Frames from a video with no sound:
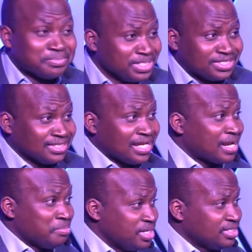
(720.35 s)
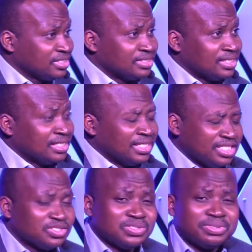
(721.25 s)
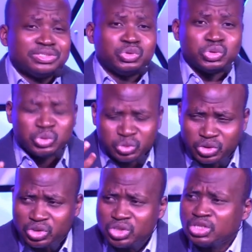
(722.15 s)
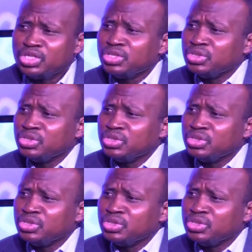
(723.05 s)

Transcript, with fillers: I mean, isn't that amazing? He's going to ensure